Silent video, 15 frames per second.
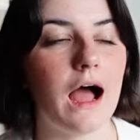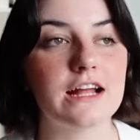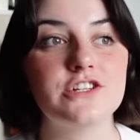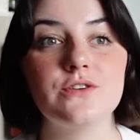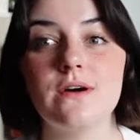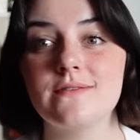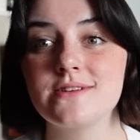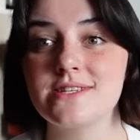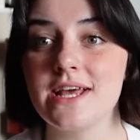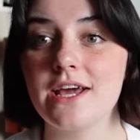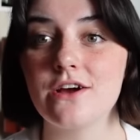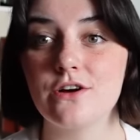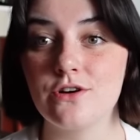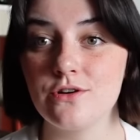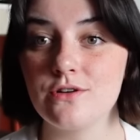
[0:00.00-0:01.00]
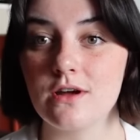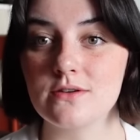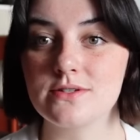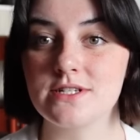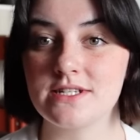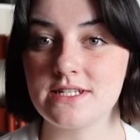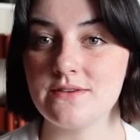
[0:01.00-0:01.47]
I do have to say
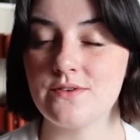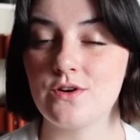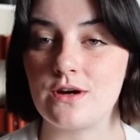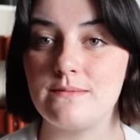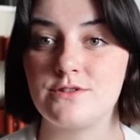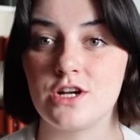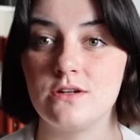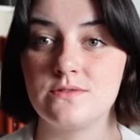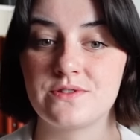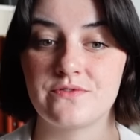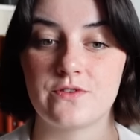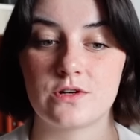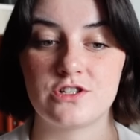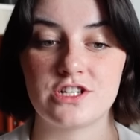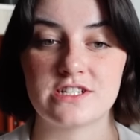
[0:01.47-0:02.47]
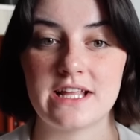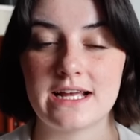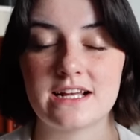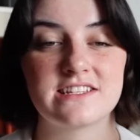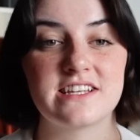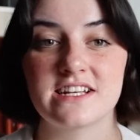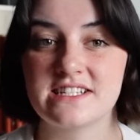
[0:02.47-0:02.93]
kudos to Stephen Graham Jones for just
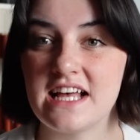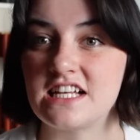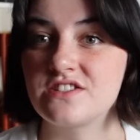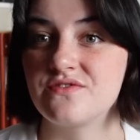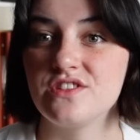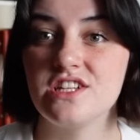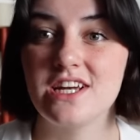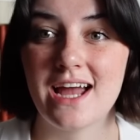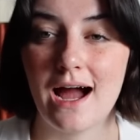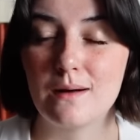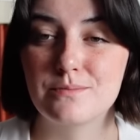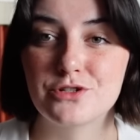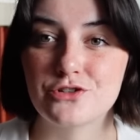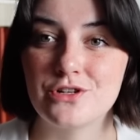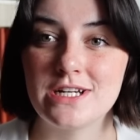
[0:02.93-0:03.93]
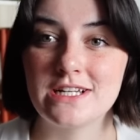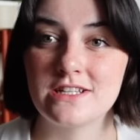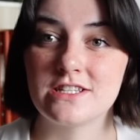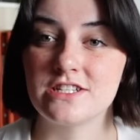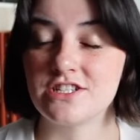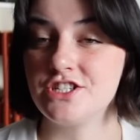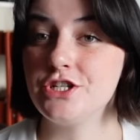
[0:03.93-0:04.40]
like successfully capturing
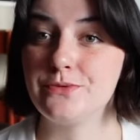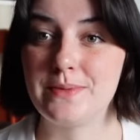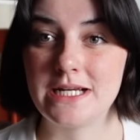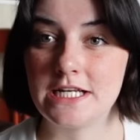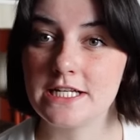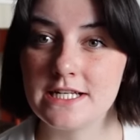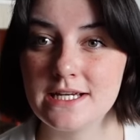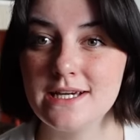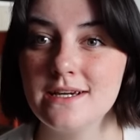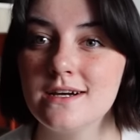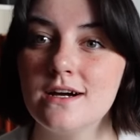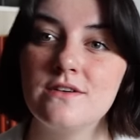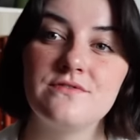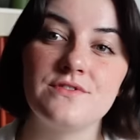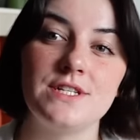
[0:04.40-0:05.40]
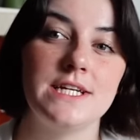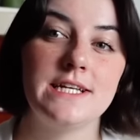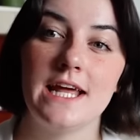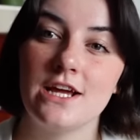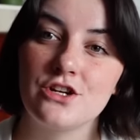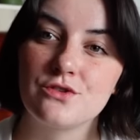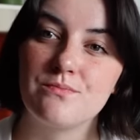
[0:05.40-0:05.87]
the stupidity of
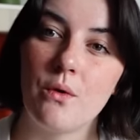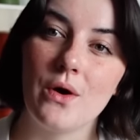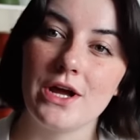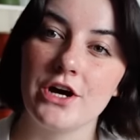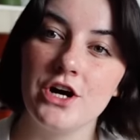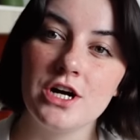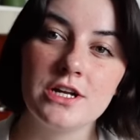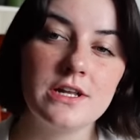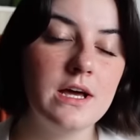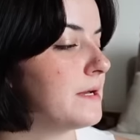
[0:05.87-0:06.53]
teenage boyhood,